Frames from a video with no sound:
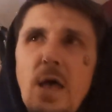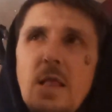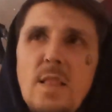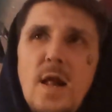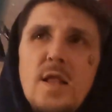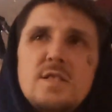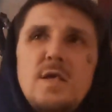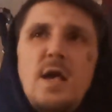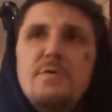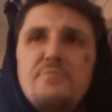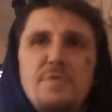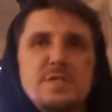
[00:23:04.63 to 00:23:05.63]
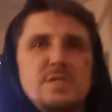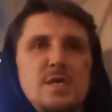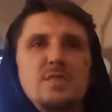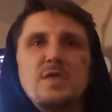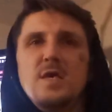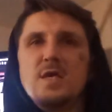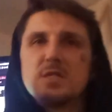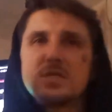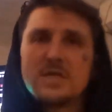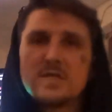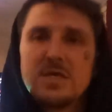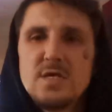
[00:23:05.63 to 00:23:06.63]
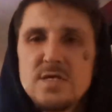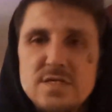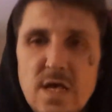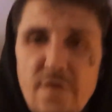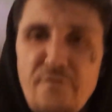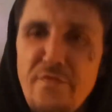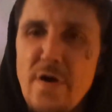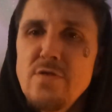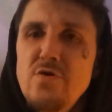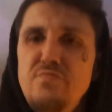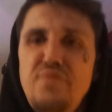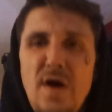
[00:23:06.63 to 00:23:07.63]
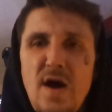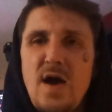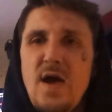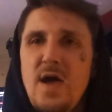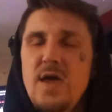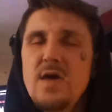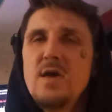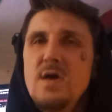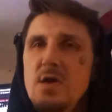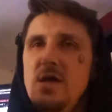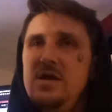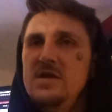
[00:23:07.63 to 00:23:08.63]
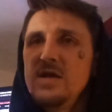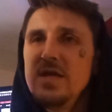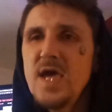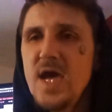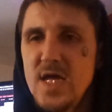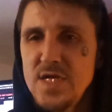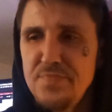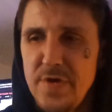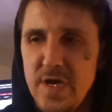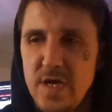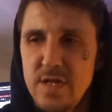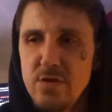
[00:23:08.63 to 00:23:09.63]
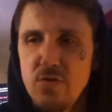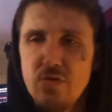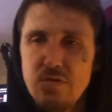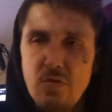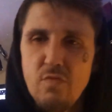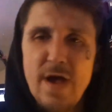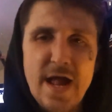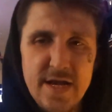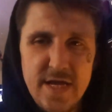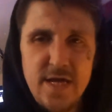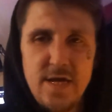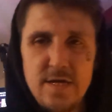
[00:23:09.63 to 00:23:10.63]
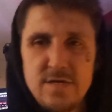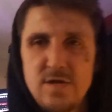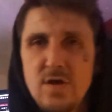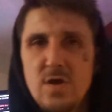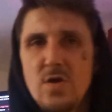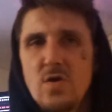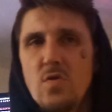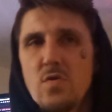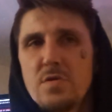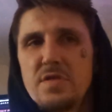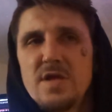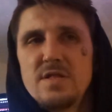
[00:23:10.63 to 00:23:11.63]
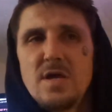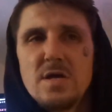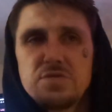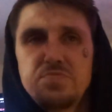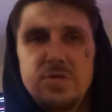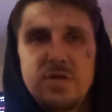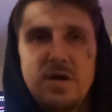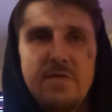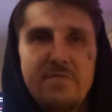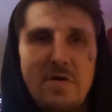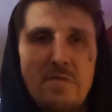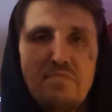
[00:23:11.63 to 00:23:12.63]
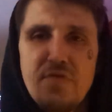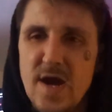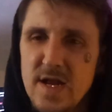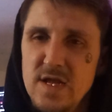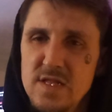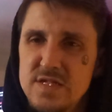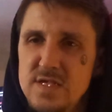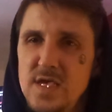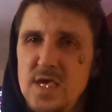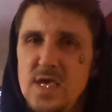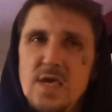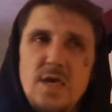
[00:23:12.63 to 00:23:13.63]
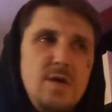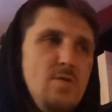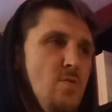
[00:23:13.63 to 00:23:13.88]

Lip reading: A lot of times when we see this is followed by an engagement or a wedding or the announcement of a pregnancy